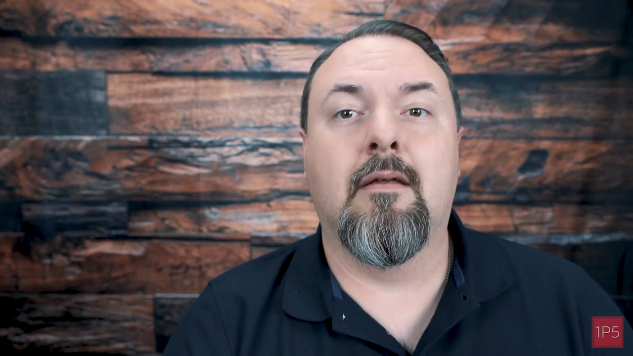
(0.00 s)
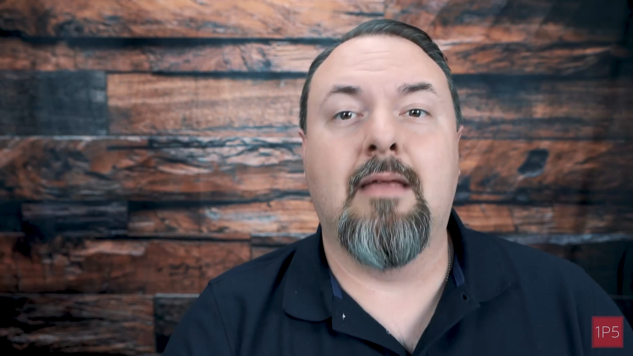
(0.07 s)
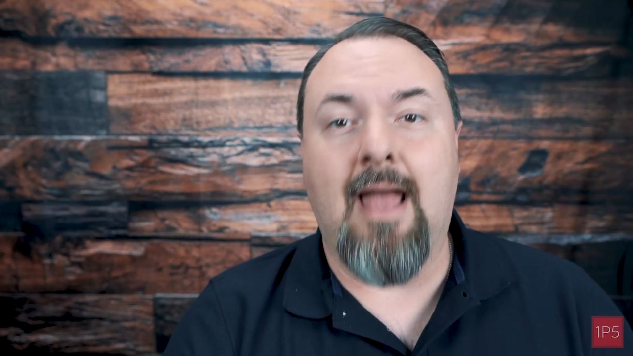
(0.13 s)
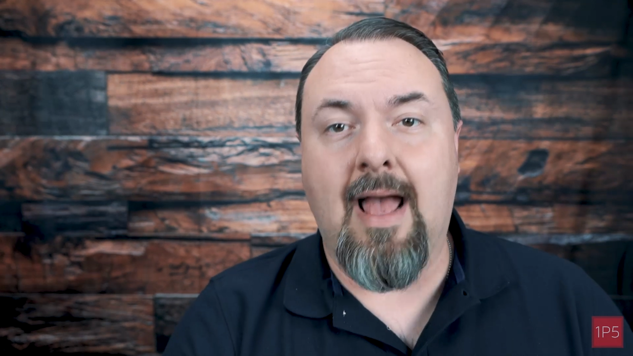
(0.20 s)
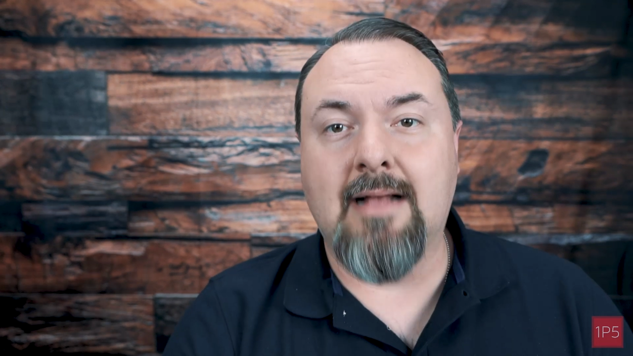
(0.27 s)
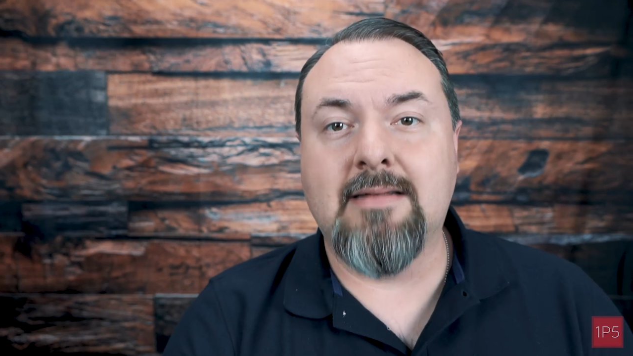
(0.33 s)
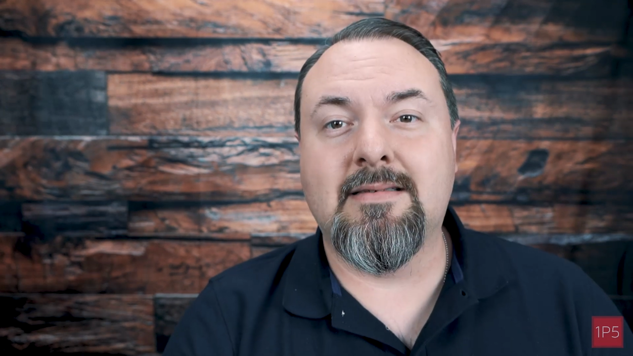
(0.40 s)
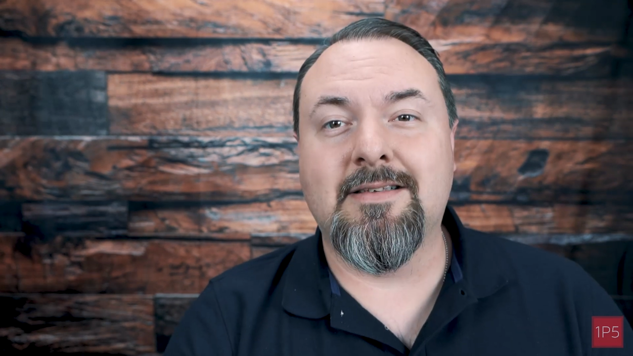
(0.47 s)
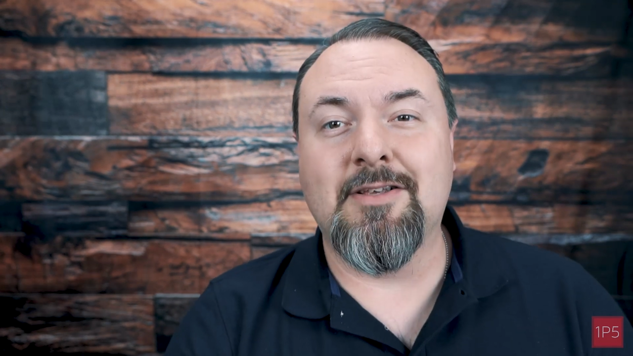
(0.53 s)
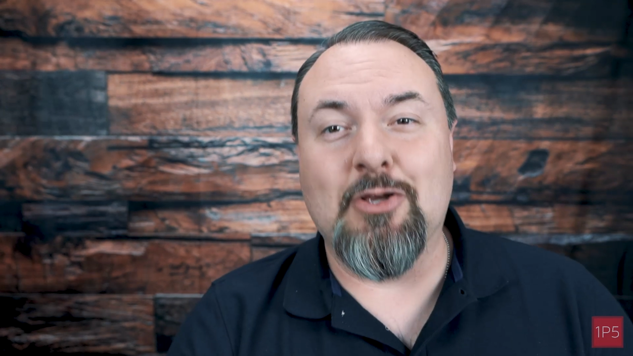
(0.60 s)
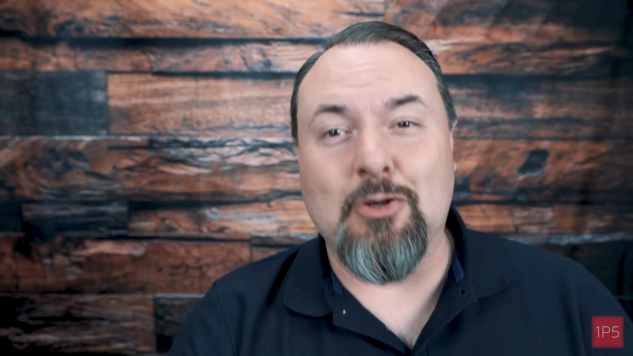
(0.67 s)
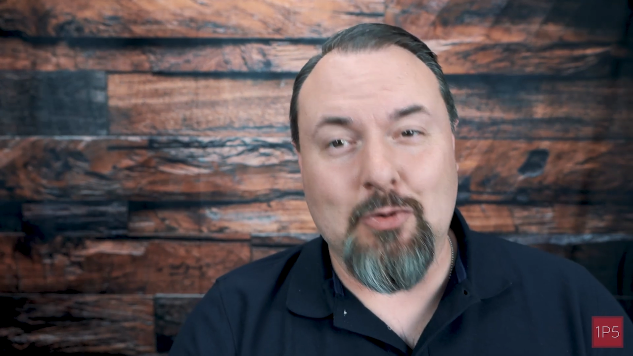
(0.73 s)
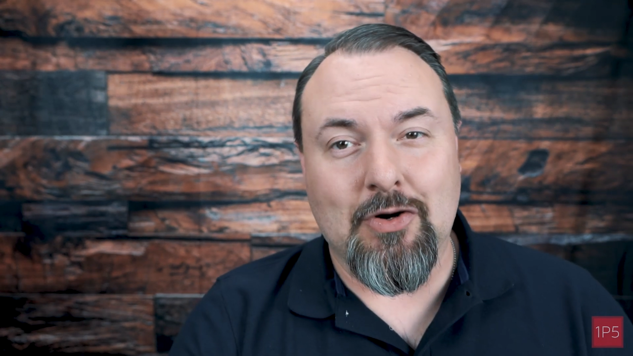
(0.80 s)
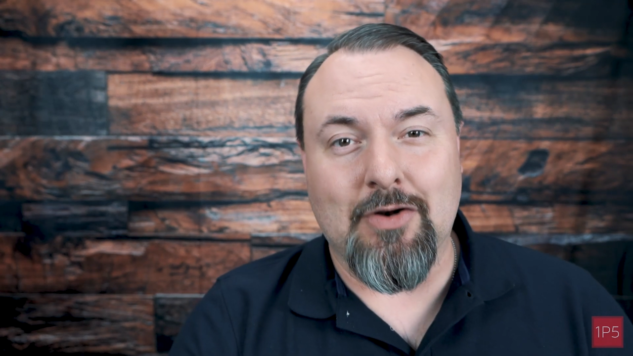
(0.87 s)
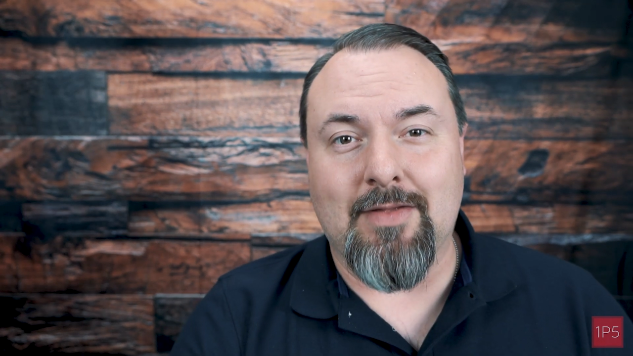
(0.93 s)
Yes,
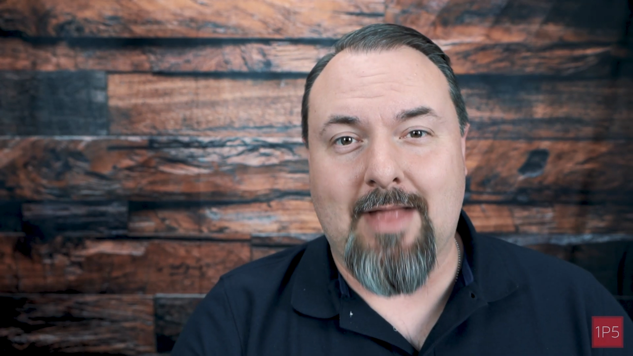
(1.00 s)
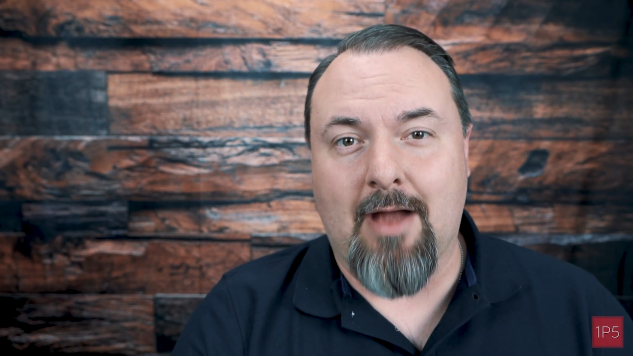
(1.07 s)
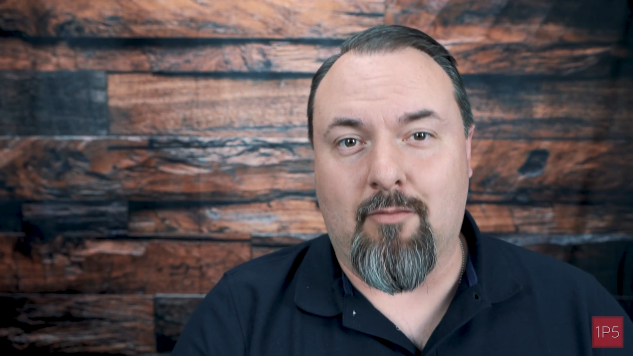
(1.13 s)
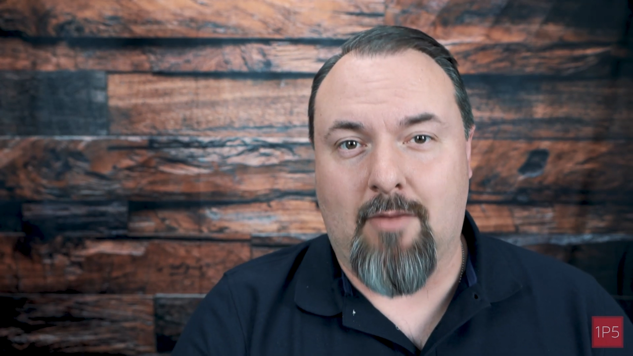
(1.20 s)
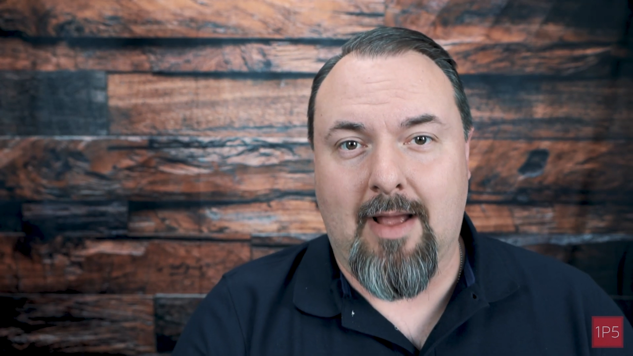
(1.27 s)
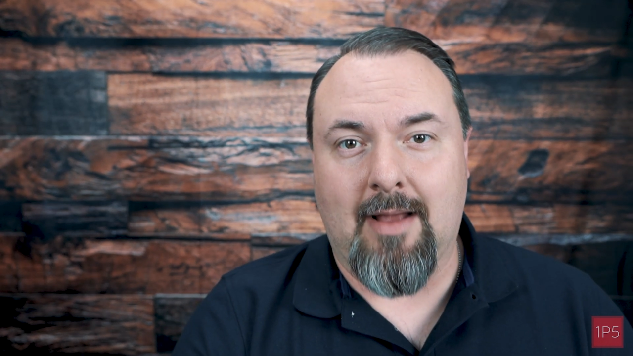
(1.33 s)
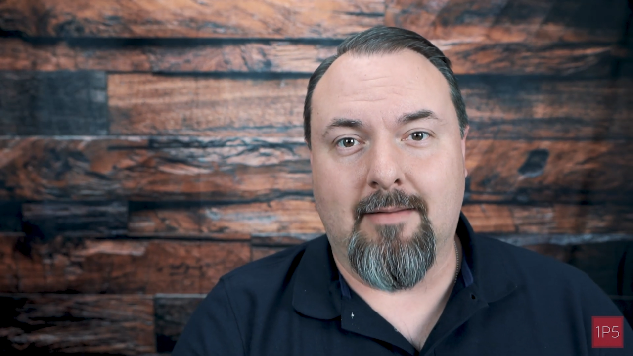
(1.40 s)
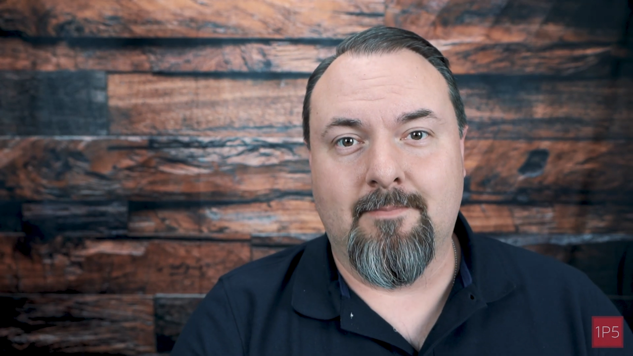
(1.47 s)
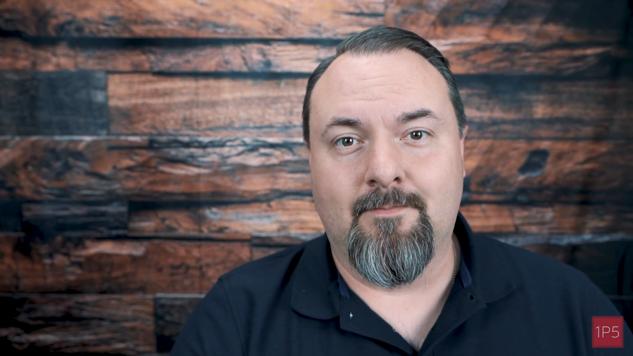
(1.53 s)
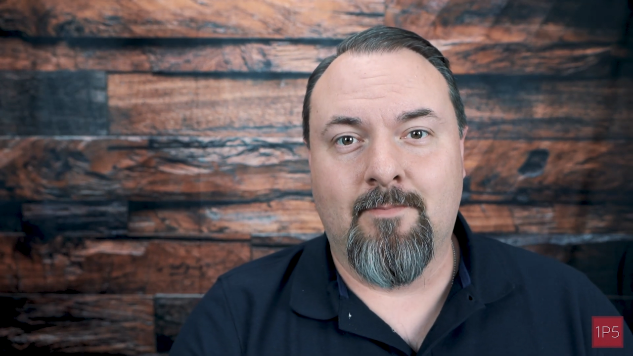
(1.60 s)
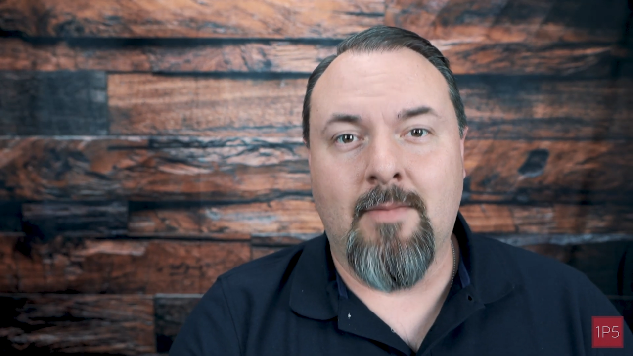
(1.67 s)
you heard that right.